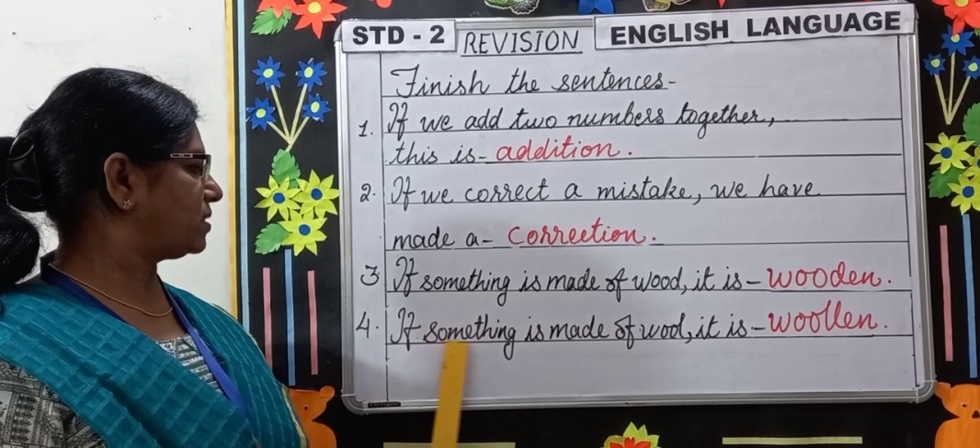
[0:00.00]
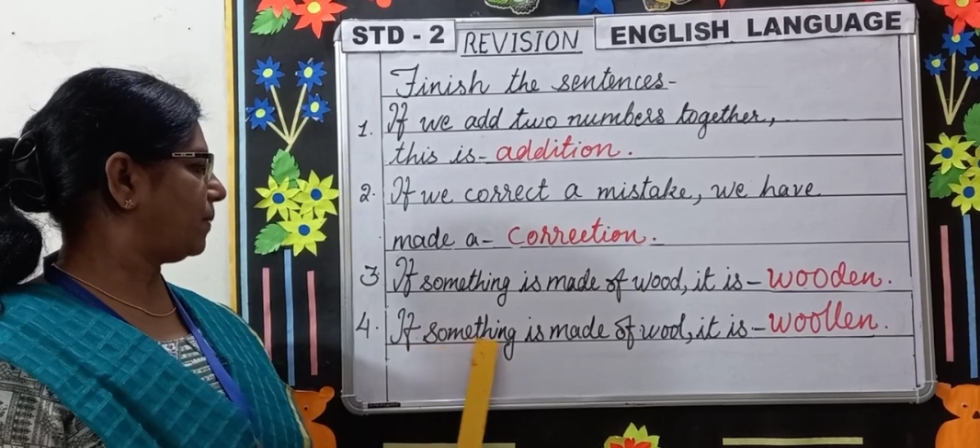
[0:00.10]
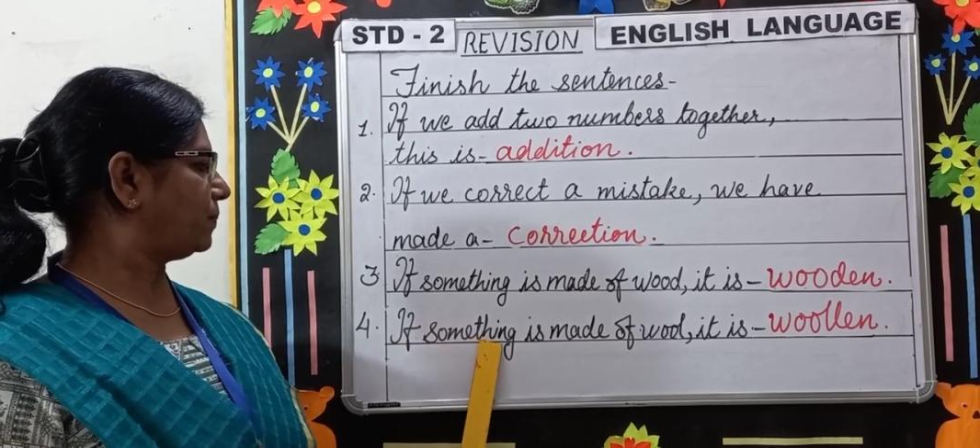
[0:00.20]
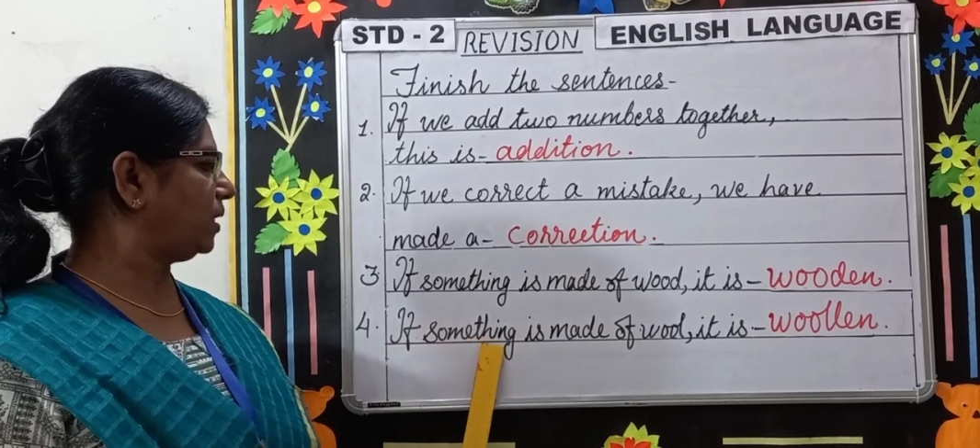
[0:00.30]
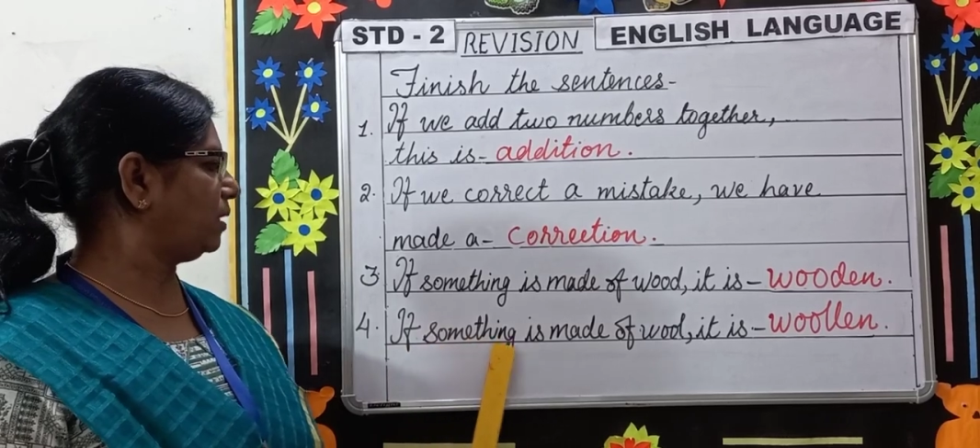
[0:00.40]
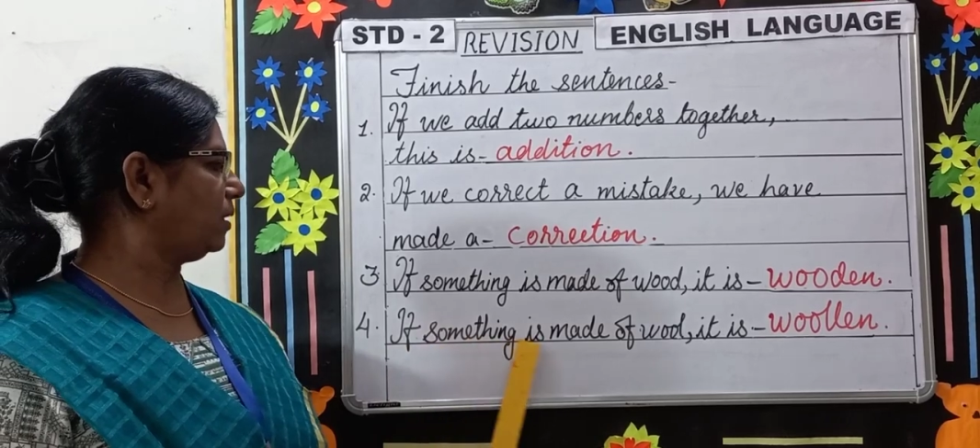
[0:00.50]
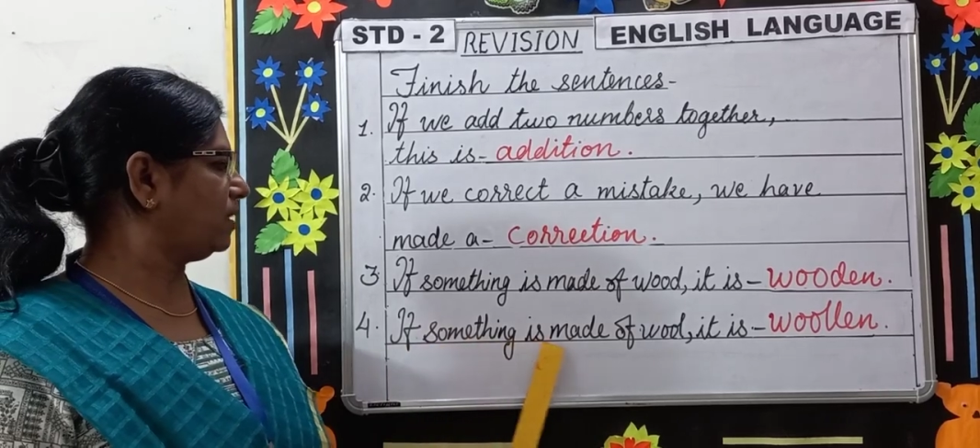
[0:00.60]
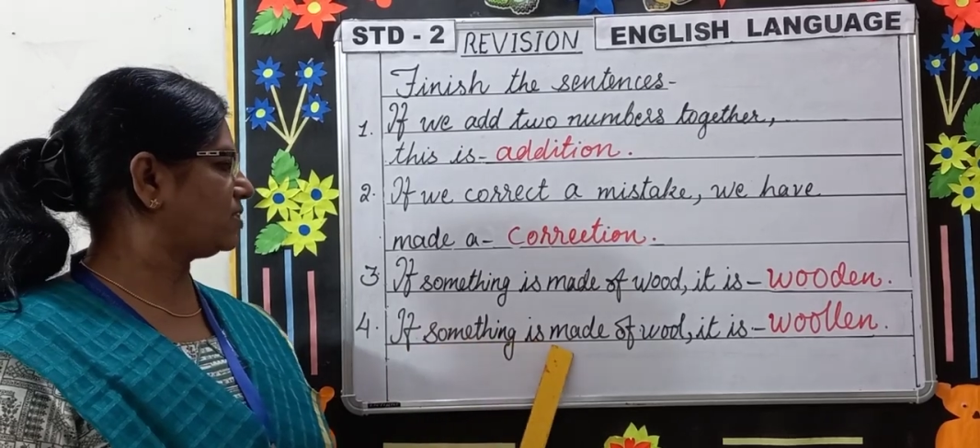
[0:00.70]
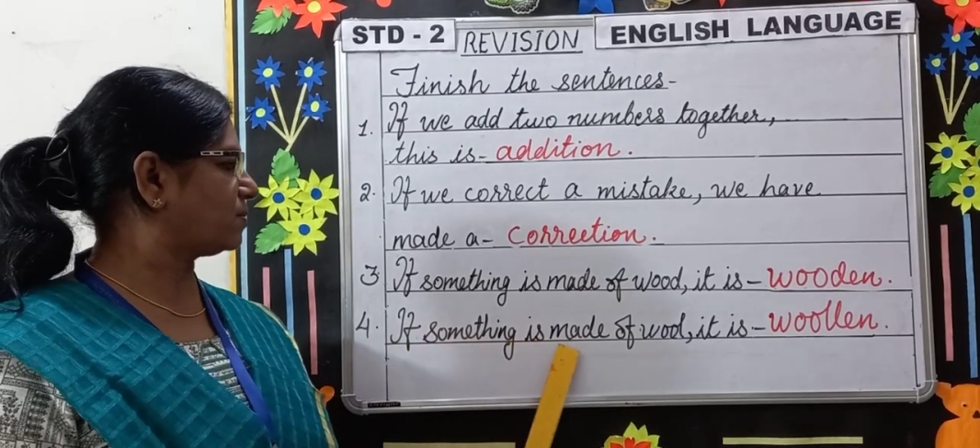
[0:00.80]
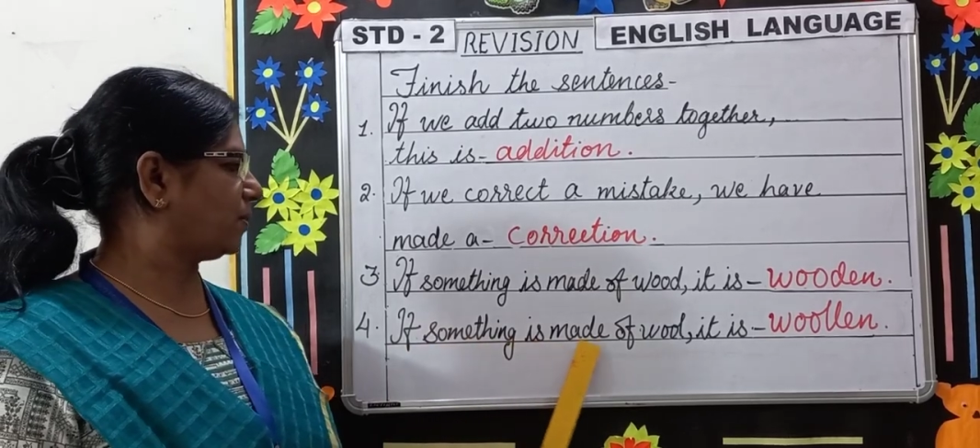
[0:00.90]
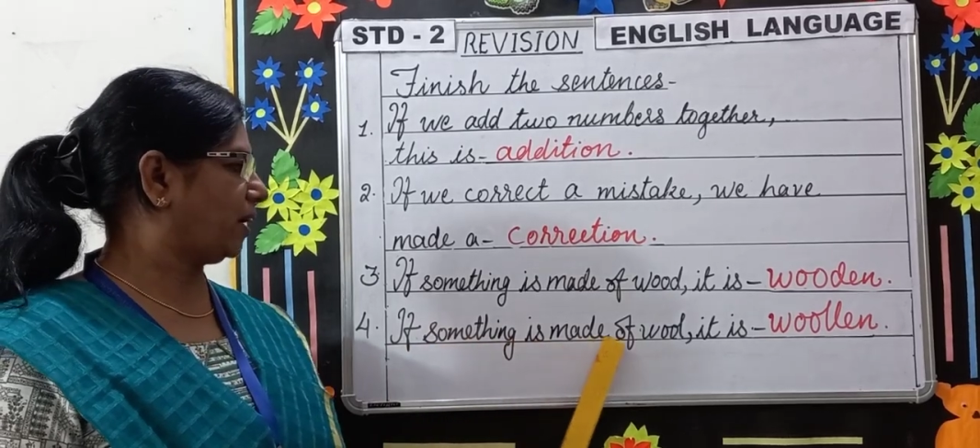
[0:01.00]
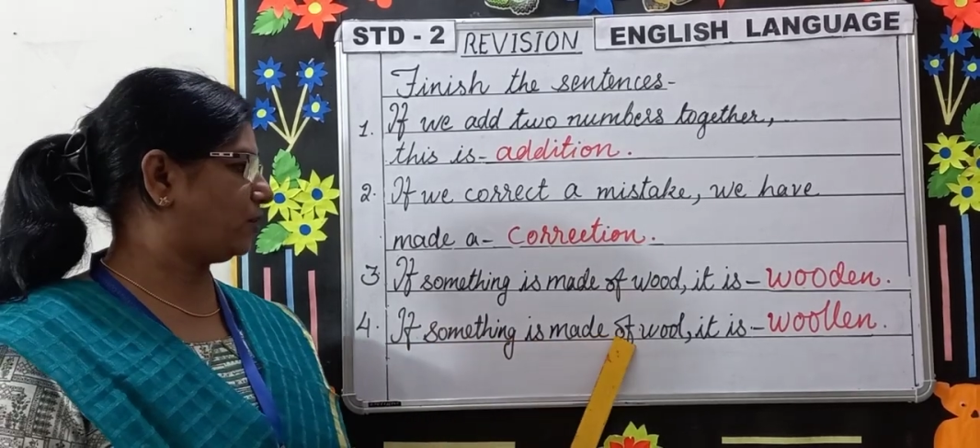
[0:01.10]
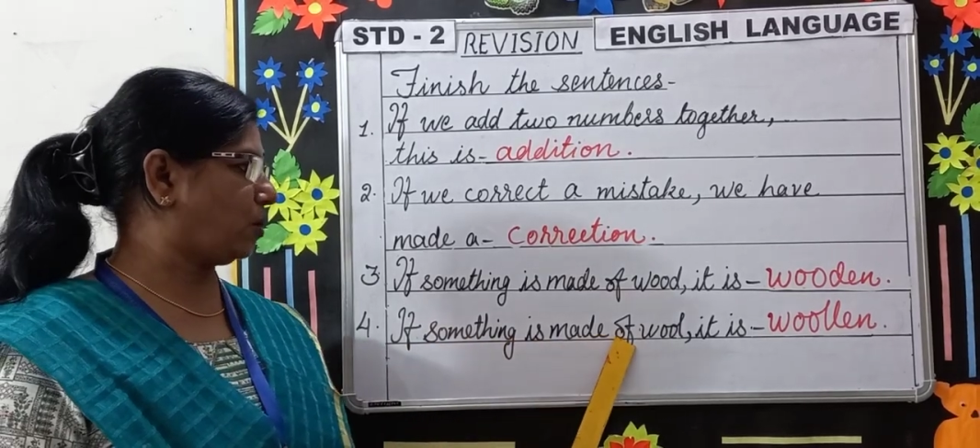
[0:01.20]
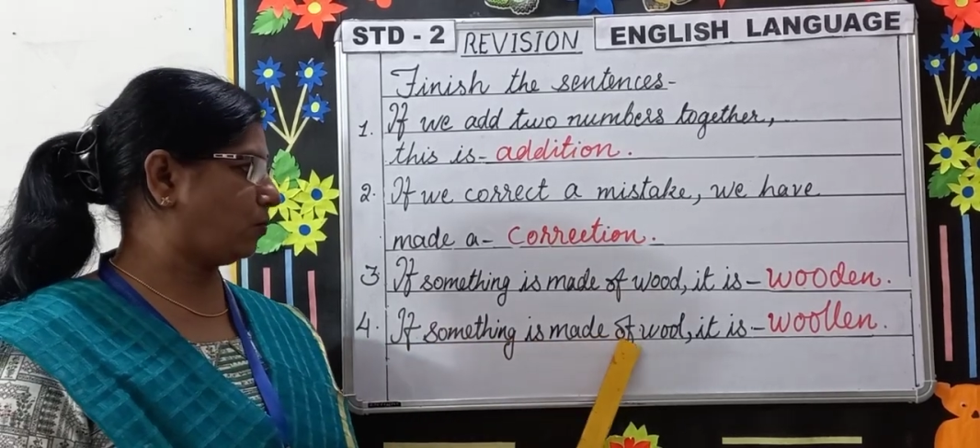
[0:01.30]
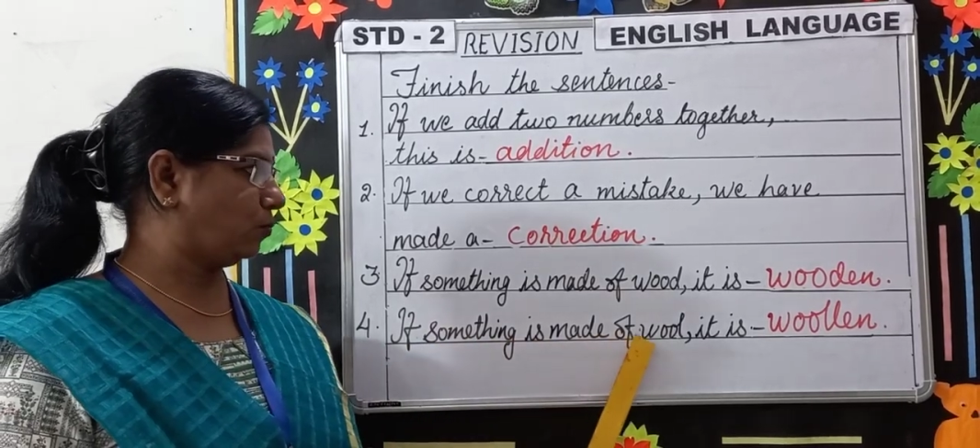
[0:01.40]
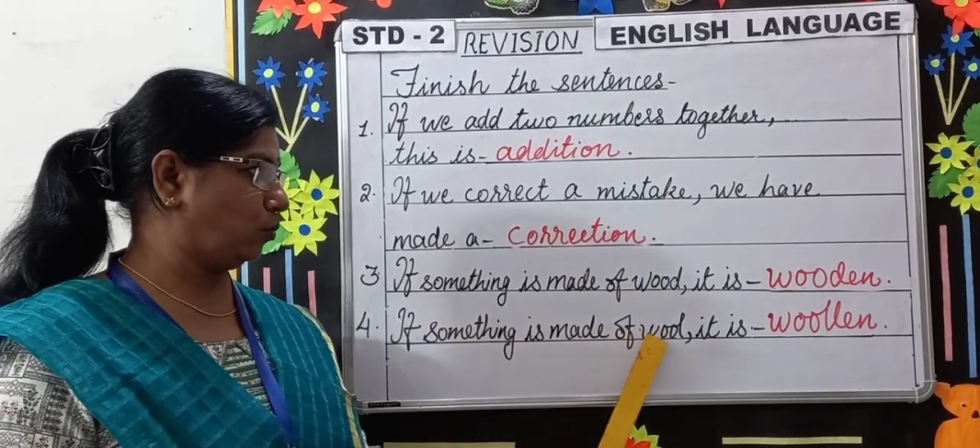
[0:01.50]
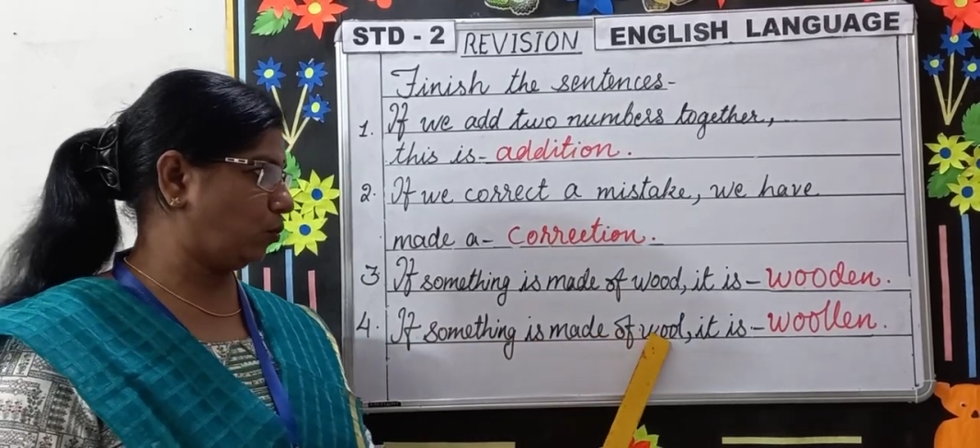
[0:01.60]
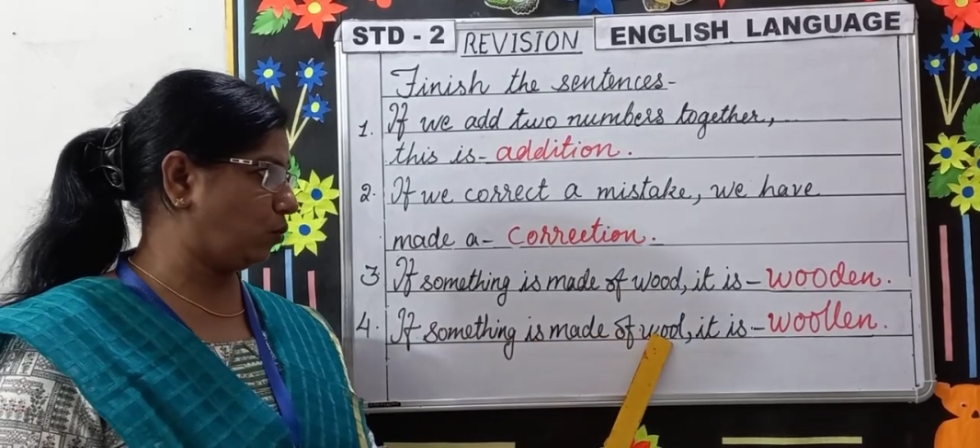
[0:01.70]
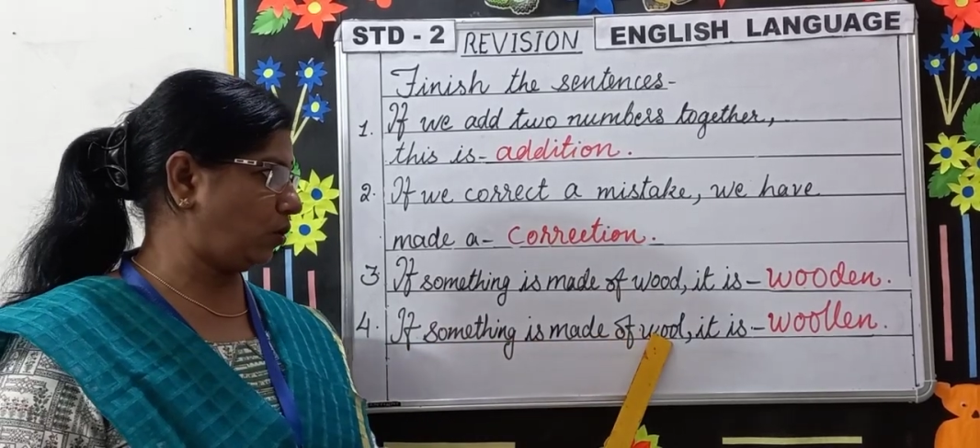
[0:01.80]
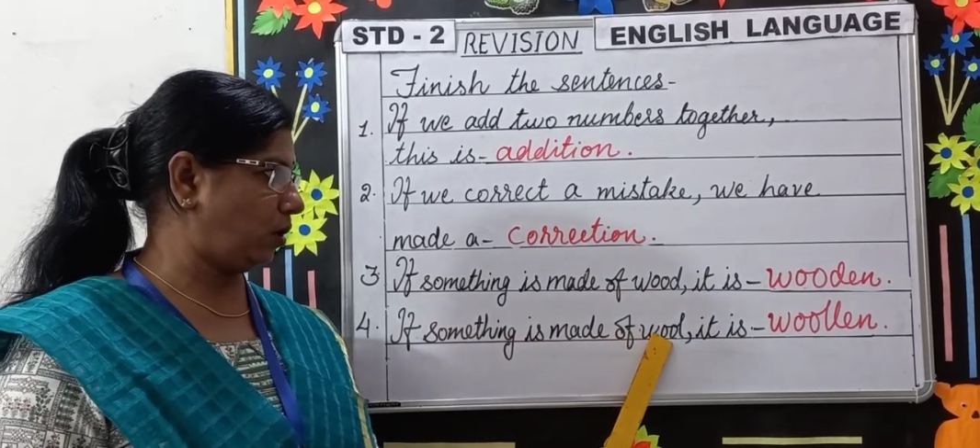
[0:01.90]
something is made of
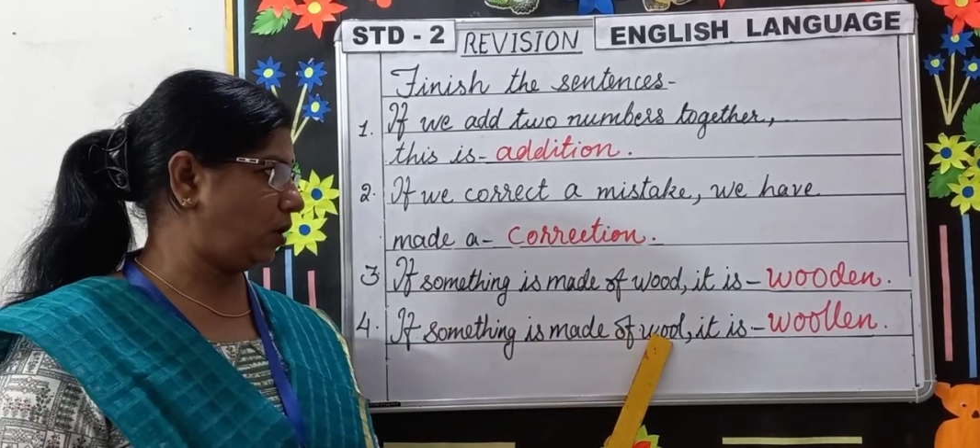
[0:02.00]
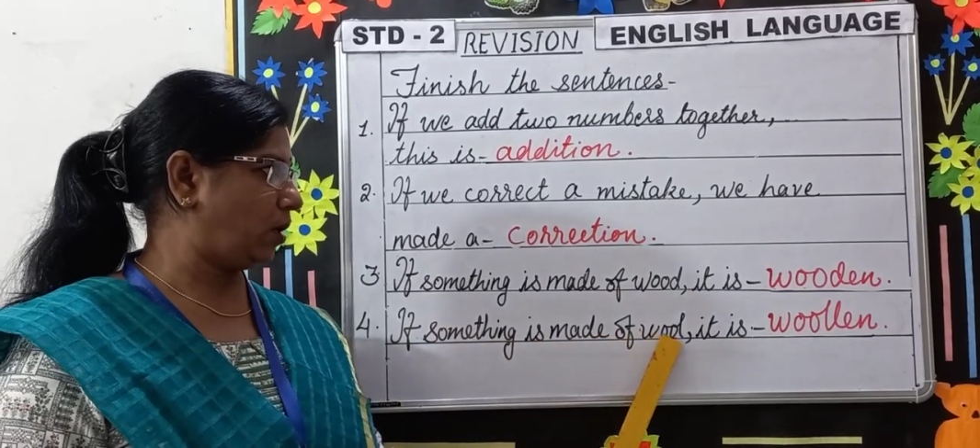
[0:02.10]
wool,